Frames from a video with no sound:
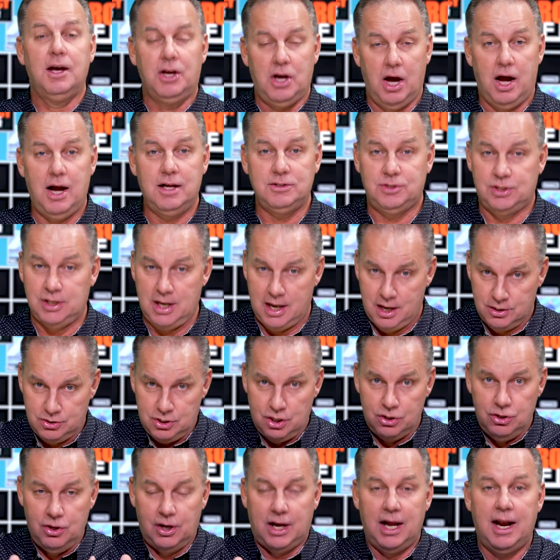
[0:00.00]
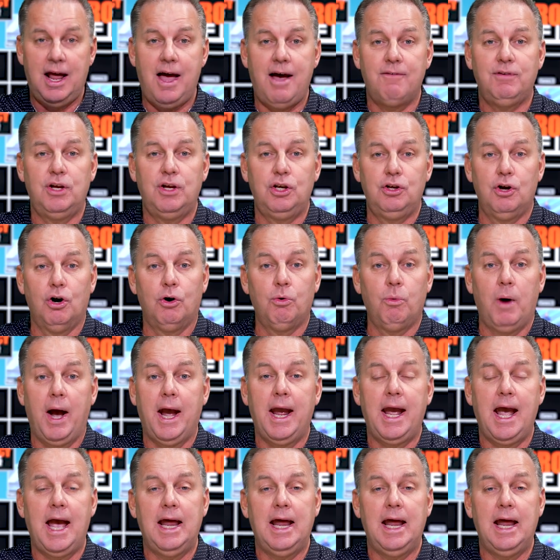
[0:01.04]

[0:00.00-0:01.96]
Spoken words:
God says, you can have it your way.